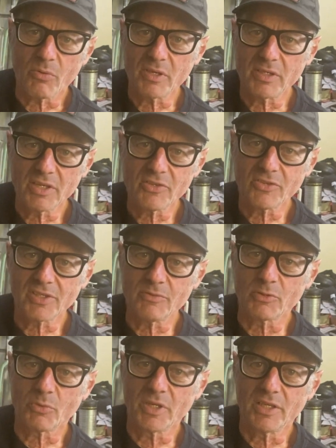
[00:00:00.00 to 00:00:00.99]
Why don't I just leave
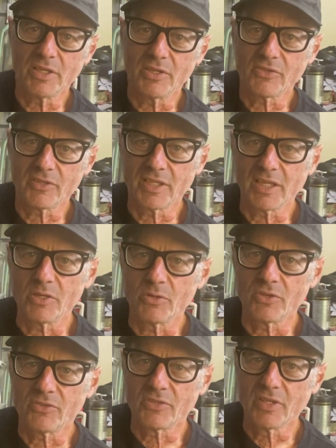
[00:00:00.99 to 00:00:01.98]
it the way it is? And then I
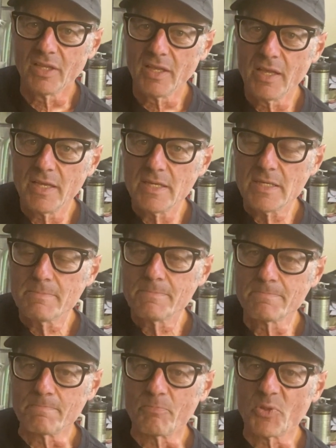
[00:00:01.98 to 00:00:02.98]
noticed,
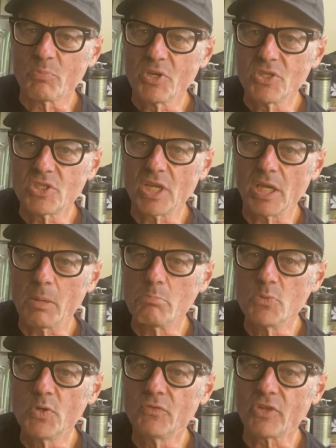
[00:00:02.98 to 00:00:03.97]
the bridge
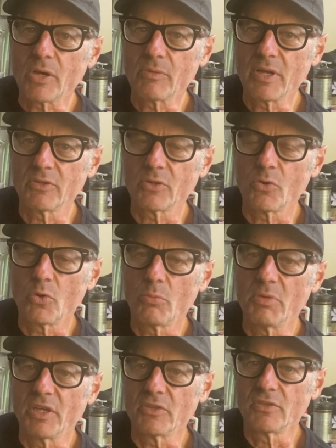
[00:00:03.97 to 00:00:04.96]
moves around a whole
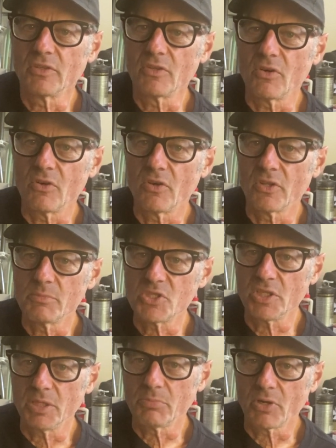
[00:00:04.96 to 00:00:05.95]
bunch, and all the
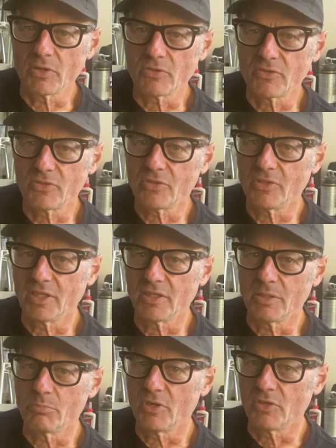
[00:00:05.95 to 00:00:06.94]
machine parts that
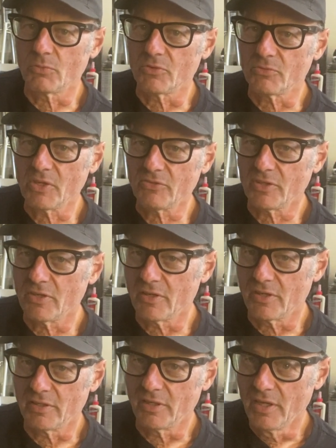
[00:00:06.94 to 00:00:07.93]
the bridge was resting
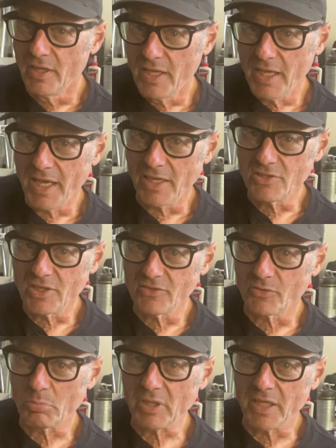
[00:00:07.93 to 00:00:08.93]
on had tons
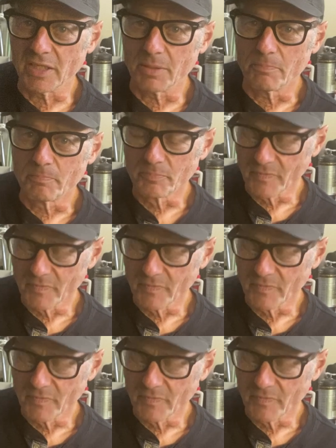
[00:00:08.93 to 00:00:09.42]
of play in them.